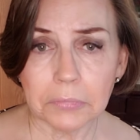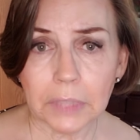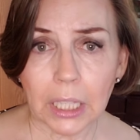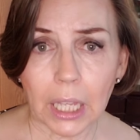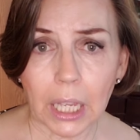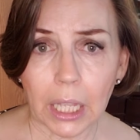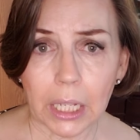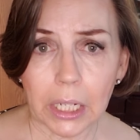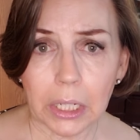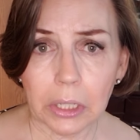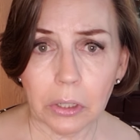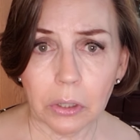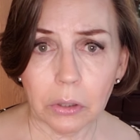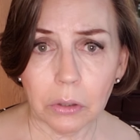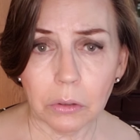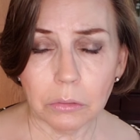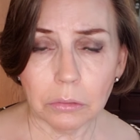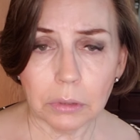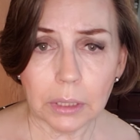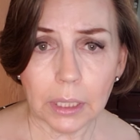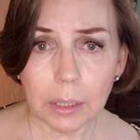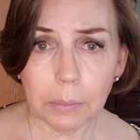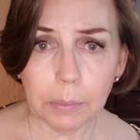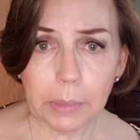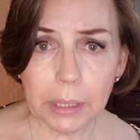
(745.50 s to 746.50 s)
I don't know
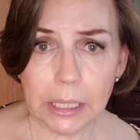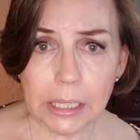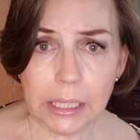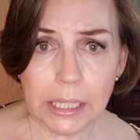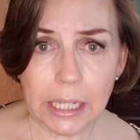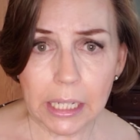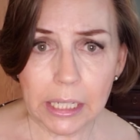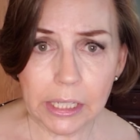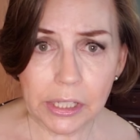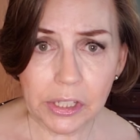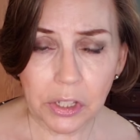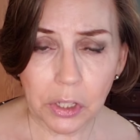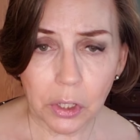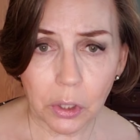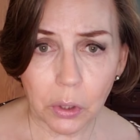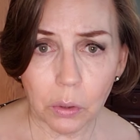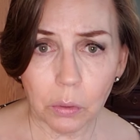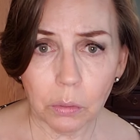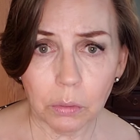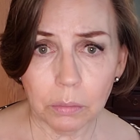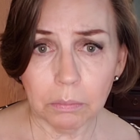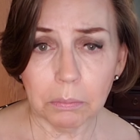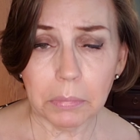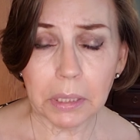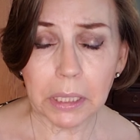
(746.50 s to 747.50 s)
how many days
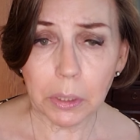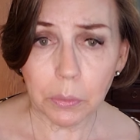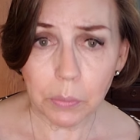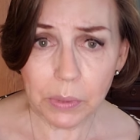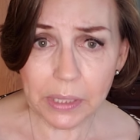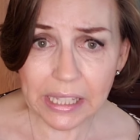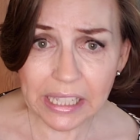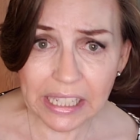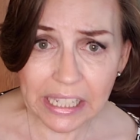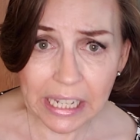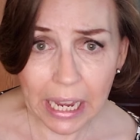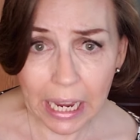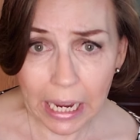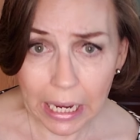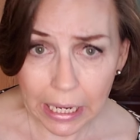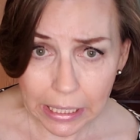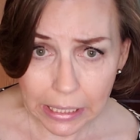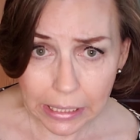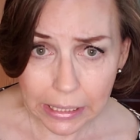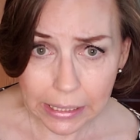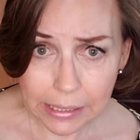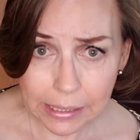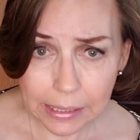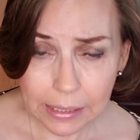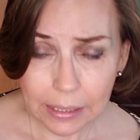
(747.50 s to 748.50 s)
ago, but it was
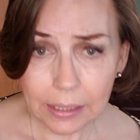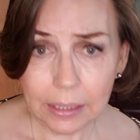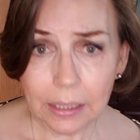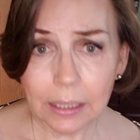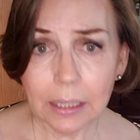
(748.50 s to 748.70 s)
days,